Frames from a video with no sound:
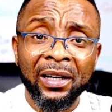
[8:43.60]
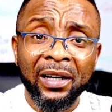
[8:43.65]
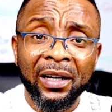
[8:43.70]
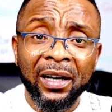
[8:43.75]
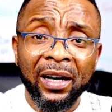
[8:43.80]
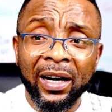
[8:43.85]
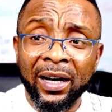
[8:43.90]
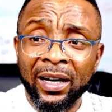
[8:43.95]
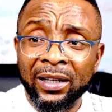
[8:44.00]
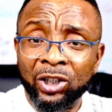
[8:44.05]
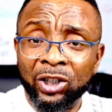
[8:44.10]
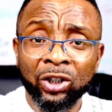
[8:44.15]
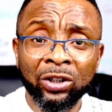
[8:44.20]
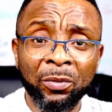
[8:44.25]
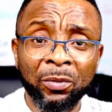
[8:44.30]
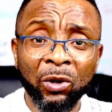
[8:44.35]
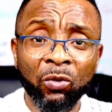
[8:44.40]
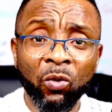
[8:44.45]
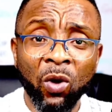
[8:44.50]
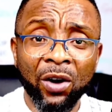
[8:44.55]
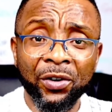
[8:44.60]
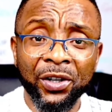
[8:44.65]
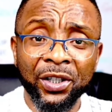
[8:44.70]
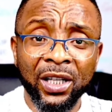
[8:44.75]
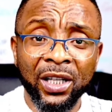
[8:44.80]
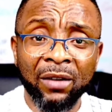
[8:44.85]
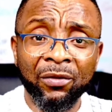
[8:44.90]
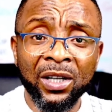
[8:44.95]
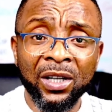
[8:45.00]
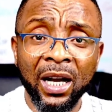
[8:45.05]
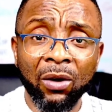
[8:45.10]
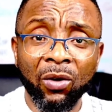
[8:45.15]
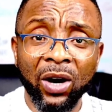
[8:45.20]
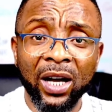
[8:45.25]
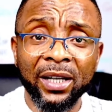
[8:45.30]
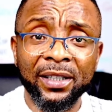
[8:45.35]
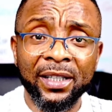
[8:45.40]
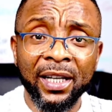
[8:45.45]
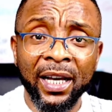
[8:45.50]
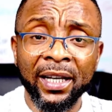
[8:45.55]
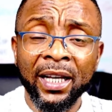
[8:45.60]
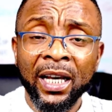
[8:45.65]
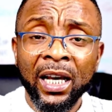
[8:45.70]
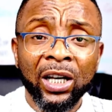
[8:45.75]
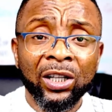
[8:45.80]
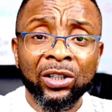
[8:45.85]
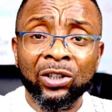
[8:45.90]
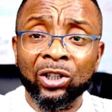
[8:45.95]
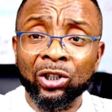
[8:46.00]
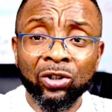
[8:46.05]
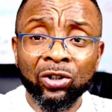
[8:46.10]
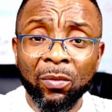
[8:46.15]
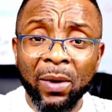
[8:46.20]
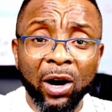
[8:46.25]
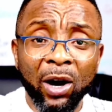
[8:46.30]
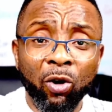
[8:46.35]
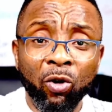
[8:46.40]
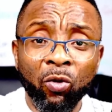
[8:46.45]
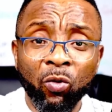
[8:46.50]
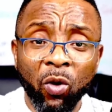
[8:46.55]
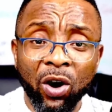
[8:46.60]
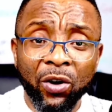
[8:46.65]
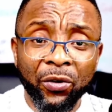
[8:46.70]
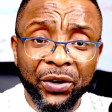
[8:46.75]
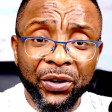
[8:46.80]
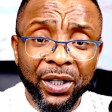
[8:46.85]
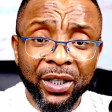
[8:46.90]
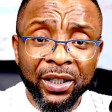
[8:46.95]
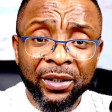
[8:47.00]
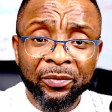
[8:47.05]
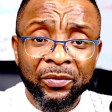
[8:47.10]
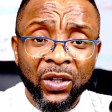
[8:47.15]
I should be worried every now and then. Do you know my own worry